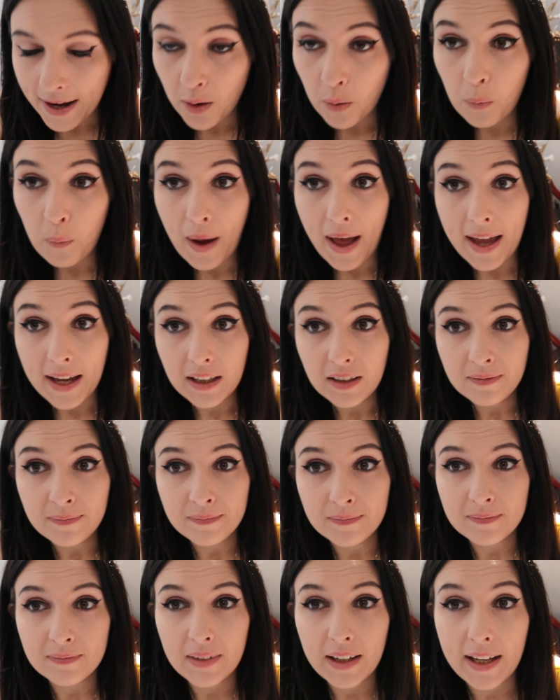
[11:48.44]
In a way,
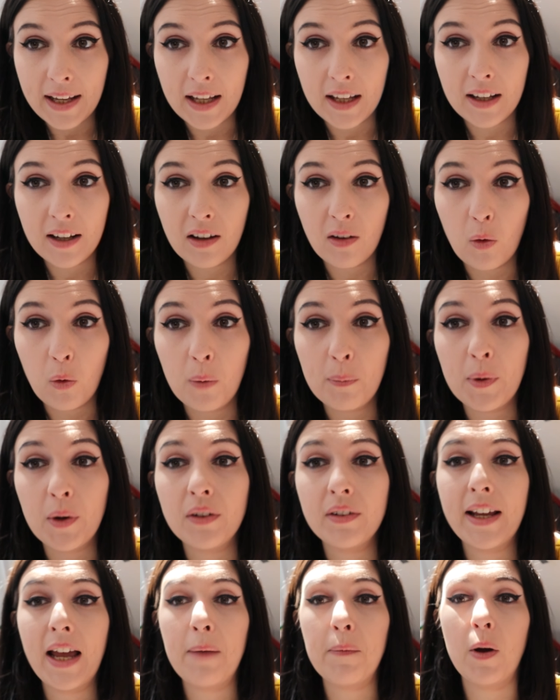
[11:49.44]
it
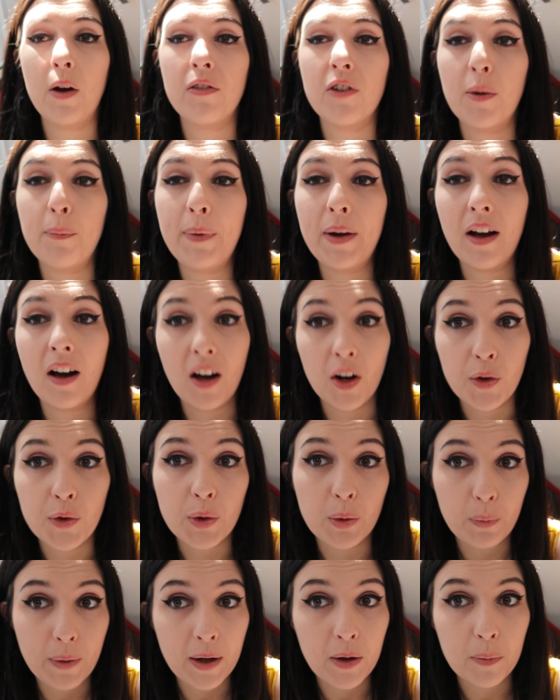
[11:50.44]
almost came over a bit
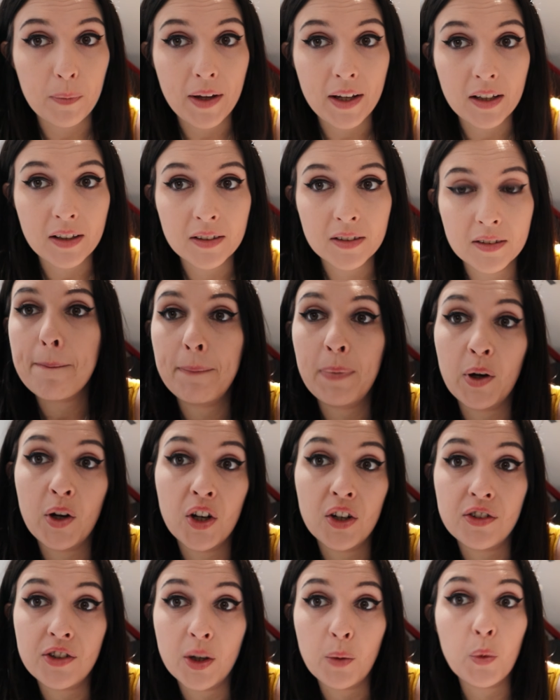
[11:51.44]
underwhelming,
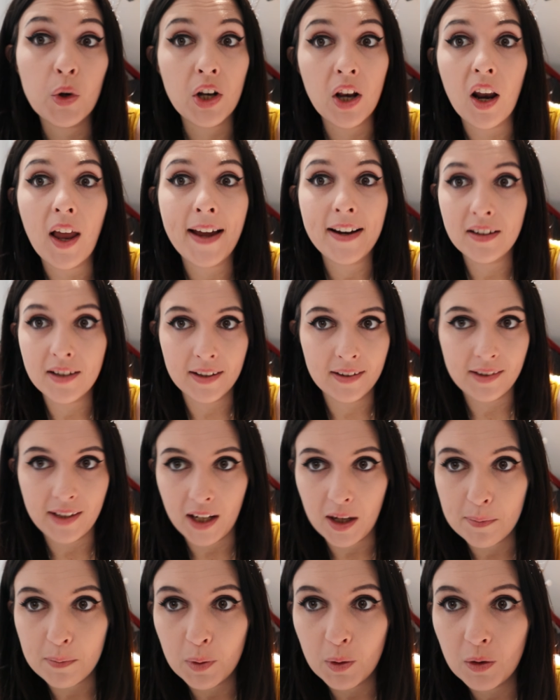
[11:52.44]
because you would like to
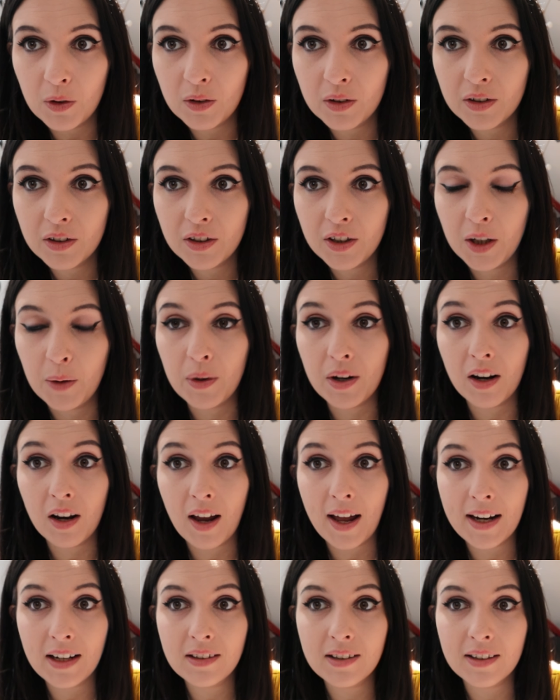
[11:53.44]
see more. You would
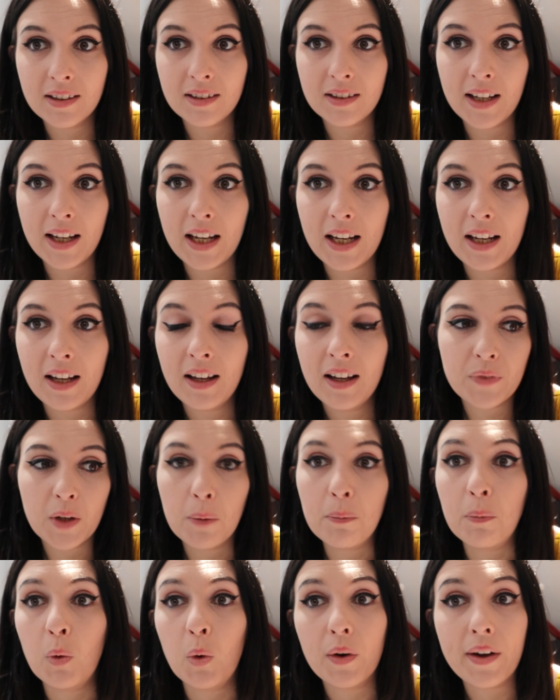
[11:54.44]
like to see
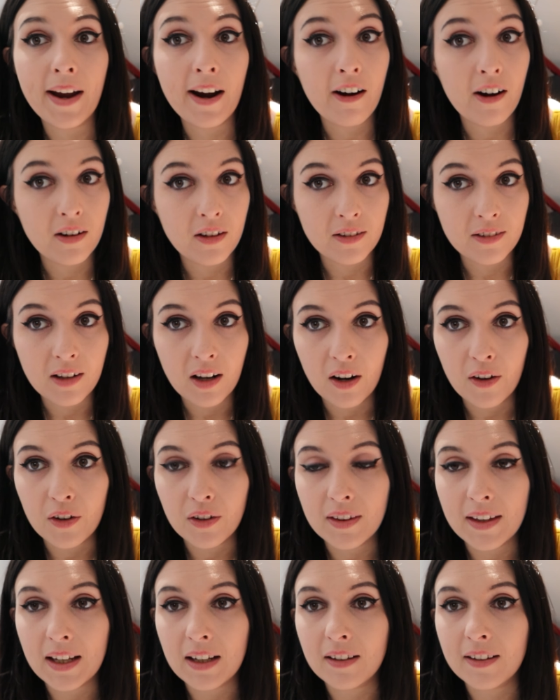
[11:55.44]
more characters'
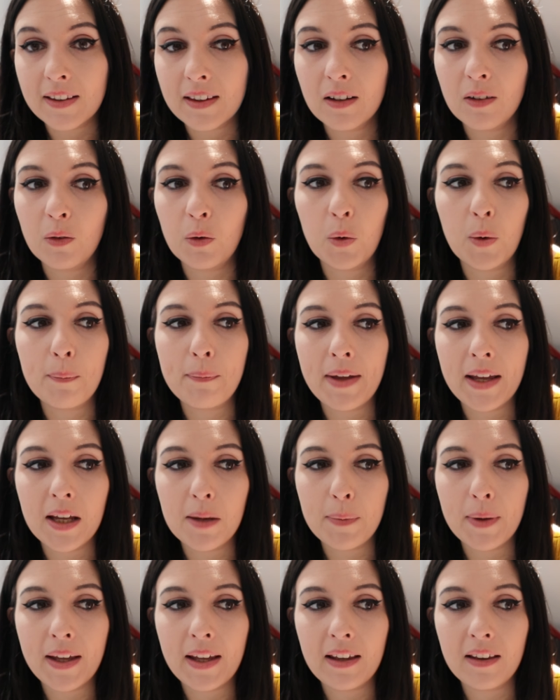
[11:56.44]
clothing, or
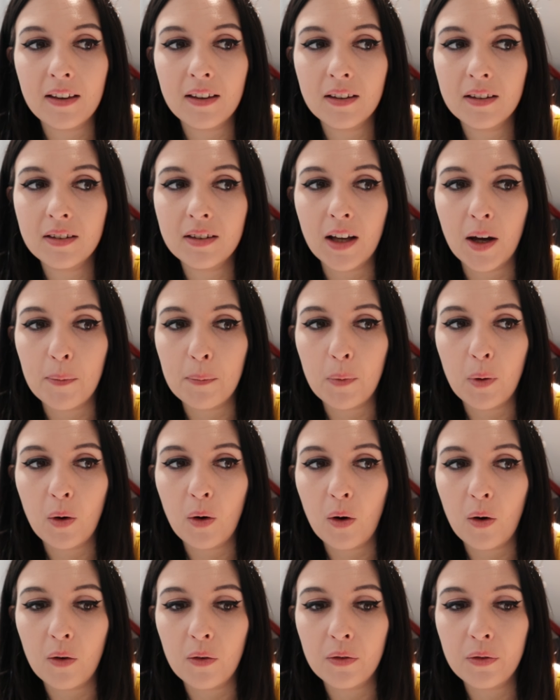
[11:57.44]
maybe some
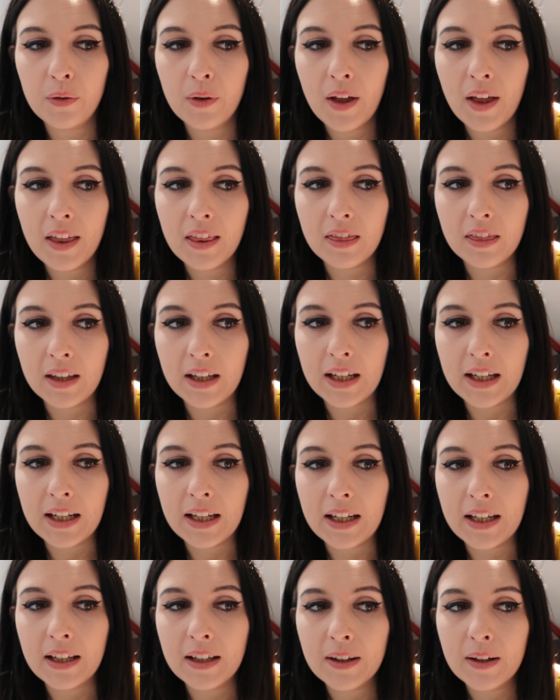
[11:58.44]
of
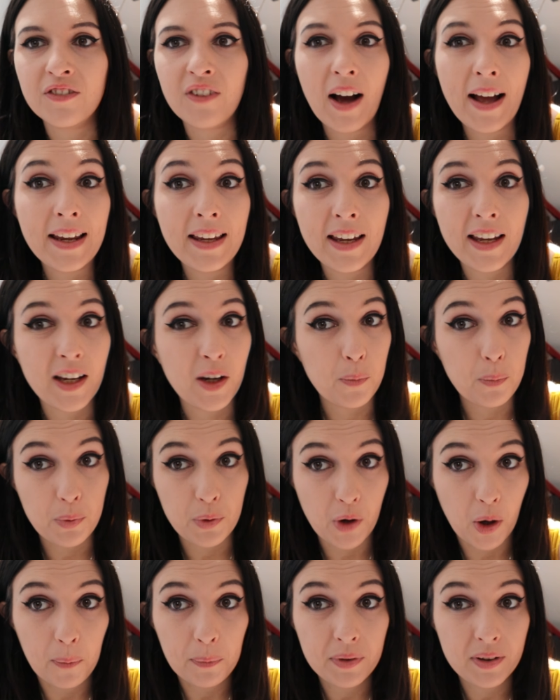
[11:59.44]
the Viking
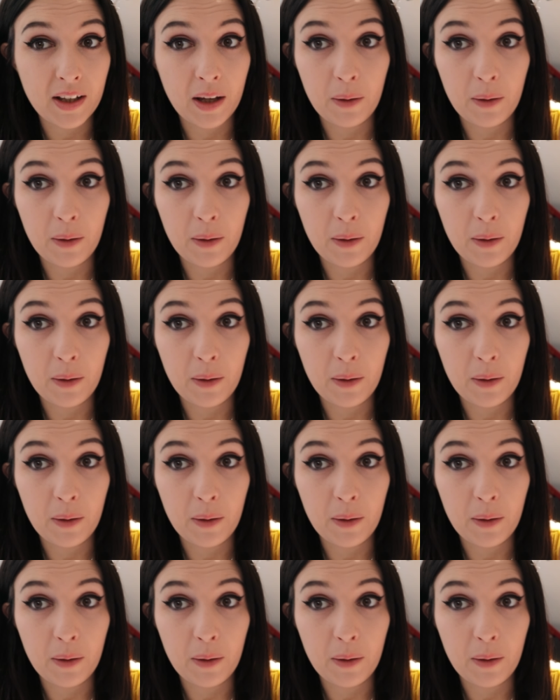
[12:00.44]
props